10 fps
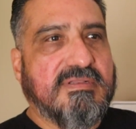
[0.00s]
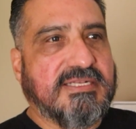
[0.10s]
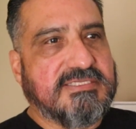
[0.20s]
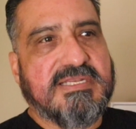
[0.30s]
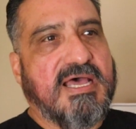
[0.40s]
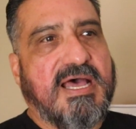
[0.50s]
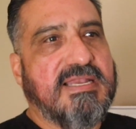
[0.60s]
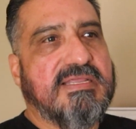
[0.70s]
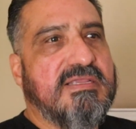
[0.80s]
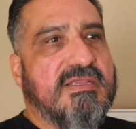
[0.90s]
That's
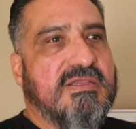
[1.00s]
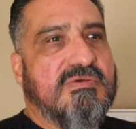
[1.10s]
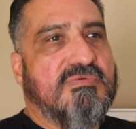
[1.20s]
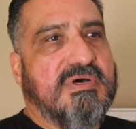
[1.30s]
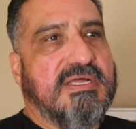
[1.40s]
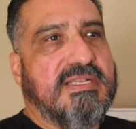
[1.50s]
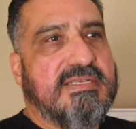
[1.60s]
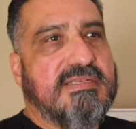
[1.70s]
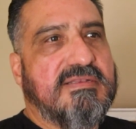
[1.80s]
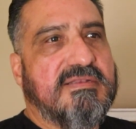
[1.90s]
not
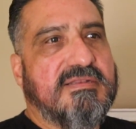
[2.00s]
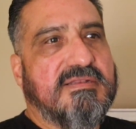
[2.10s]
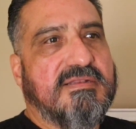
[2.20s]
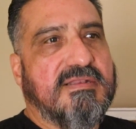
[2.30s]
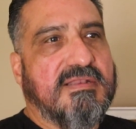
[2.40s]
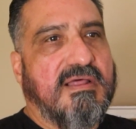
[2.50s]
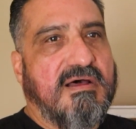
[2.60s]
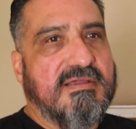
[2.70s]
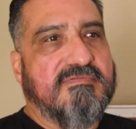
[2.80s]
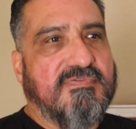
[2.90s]
what
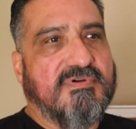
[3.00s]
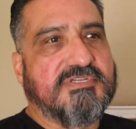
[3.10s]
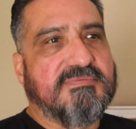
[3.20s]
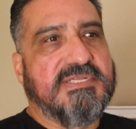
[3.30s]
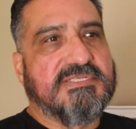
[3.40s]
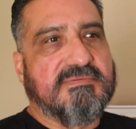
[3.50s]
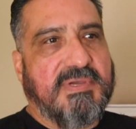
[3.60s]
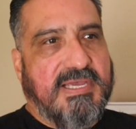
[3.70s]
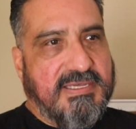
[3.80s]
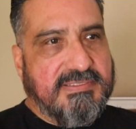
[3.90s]
law enforcement is
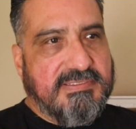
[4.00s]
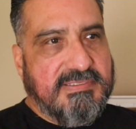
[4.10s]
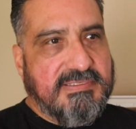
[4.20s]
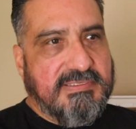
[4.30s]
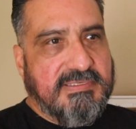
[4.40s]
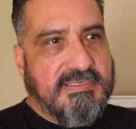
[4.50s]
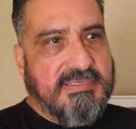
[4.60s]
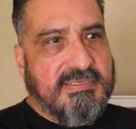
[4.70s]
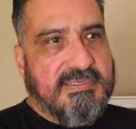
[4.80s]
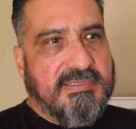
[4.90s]
about.
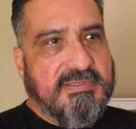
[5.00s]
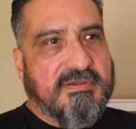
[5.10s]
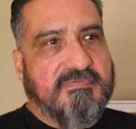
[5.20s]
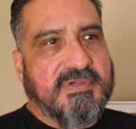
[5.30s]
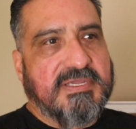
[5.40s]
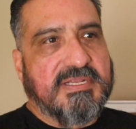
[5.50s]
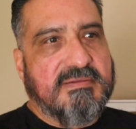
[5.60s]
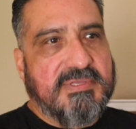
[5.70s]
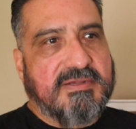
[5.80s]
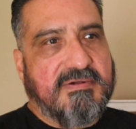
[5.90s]
You know, if you're going
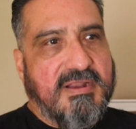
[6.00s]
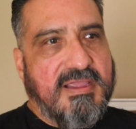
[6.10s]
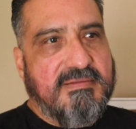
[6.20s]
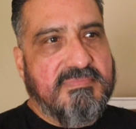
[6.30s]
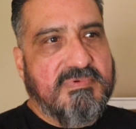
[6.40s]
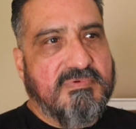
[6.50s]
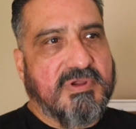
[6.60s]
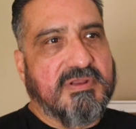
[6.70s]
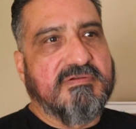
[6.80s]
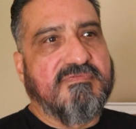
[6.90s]
to commit a crime,
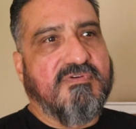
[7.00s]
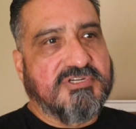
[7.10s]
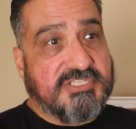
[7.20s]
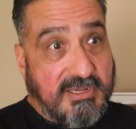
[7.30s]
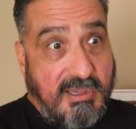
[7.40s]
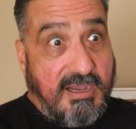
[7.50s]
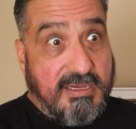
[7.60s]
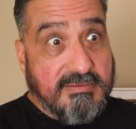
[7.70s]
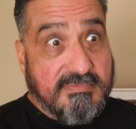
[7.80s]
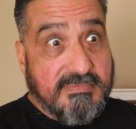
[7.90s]
we're going to enforce the
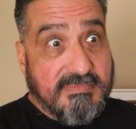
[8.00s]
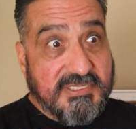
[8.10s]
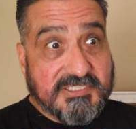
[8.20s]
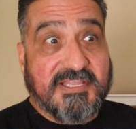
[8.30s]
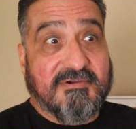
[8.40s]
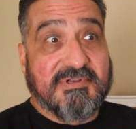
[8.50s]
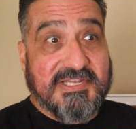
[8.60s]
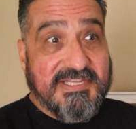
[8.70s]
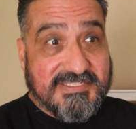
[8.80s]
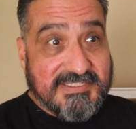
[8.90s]
law. Isn't that what
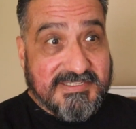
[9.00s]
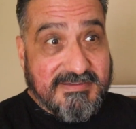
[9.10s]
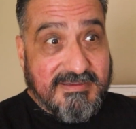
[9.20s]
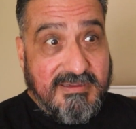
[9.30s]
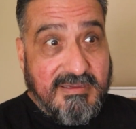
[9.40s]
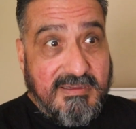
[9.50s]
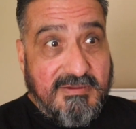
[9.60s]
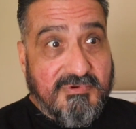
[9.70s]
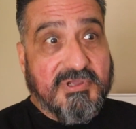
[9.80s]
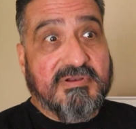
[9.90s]
it is? Yeah.
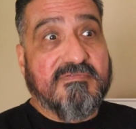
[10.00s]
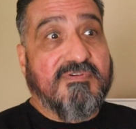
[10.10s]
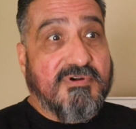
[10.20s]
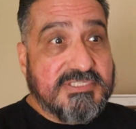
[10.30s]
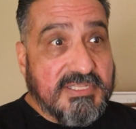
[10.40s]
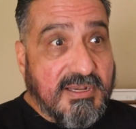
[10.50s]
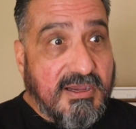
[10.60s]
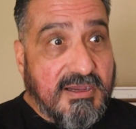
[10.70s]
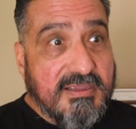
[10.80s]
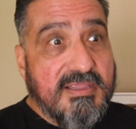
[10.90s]
We're going to enforce the
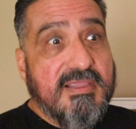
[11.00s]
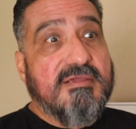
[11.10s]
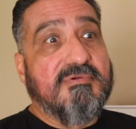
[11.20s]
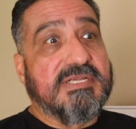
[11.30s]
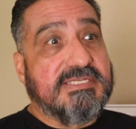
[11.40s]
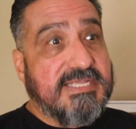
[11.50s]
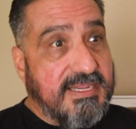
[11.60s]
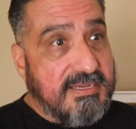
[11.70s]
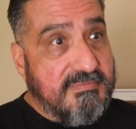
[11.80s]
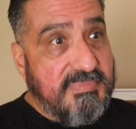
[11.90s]
law, and we're going to
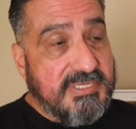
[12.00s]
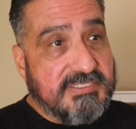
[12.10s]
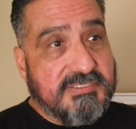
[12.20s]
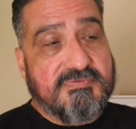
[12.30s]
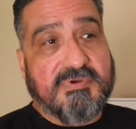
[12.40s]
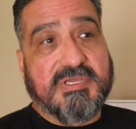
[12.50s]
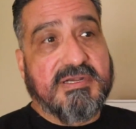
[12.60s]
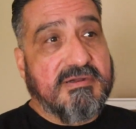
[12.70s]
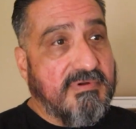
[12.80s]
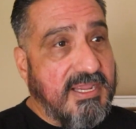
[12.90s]
take care of business. We're
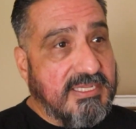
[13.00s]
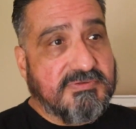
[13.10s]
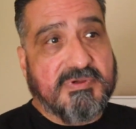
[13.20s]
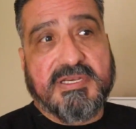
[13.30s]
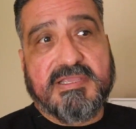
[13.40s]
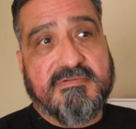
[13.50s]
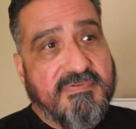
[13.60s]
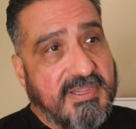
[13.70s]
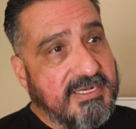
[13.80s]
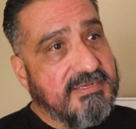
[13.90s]
going to arrest, we're going to
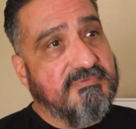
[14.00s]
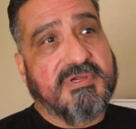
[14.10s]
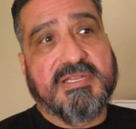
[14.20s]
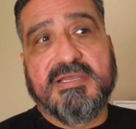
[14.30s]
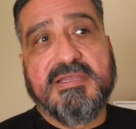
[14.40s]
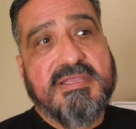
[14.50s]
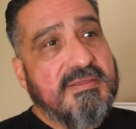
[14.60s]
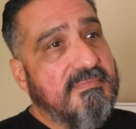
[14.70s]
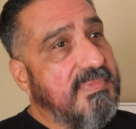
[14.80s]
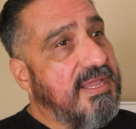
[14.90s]
convict, and we're going to
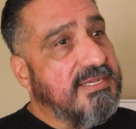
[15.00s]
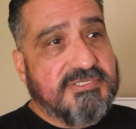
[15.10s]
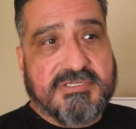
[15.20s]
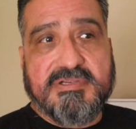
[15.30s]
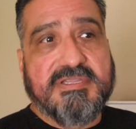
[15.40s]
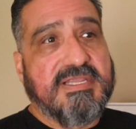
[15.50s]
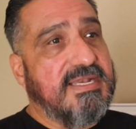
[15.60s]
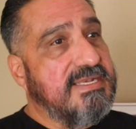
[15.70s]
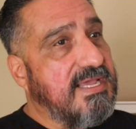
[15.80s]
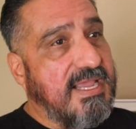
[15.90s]
make sure you
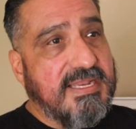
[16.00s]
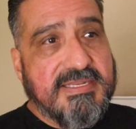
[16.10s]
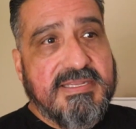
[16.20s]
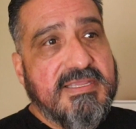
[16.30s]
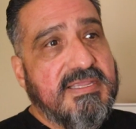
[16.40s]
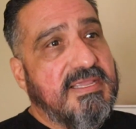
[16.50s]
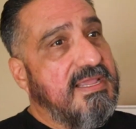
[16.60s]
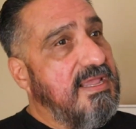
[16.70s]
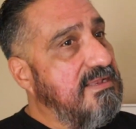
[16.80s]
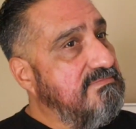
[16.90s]
get indicted,
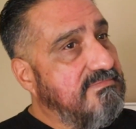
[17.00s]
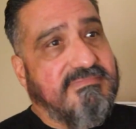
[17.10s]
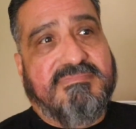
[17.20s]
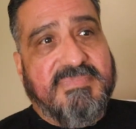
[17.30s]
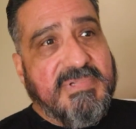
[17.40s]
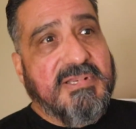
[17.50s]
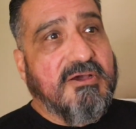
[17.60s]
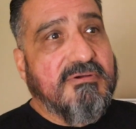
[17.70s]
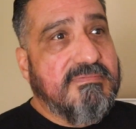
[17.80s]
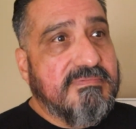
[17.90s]
and, you
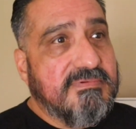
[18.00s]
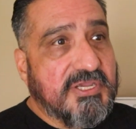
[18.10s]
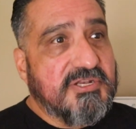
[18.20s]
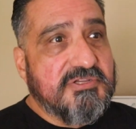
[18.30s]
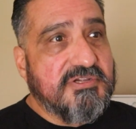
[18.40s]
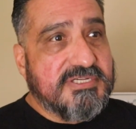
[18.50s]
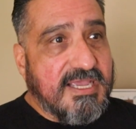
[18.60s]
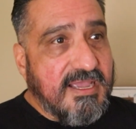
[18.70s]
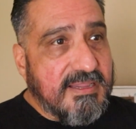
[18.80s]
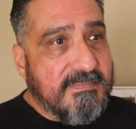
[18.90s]
know, you're going to do your
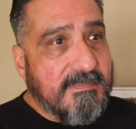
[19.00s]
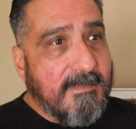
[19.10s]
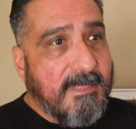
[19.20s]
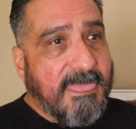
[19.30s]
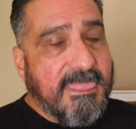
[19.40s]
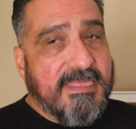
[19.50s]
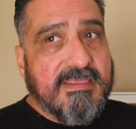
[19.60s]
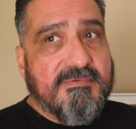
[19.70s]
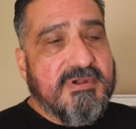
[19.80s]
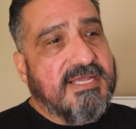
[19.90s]
time.
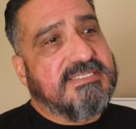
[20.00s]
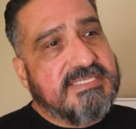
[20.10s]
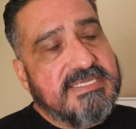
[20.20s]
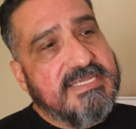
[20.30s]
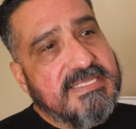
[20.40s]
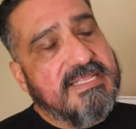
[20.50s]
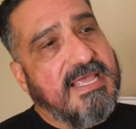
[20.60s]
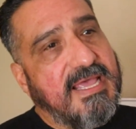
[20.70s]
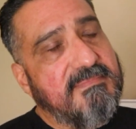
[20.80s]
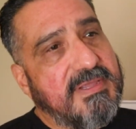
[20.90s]
We're not seeing
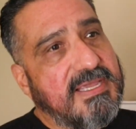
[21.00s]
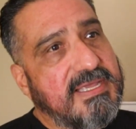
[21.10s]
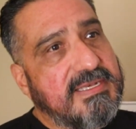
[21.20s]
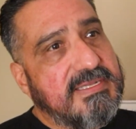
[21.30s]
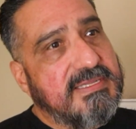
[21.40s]
that, man.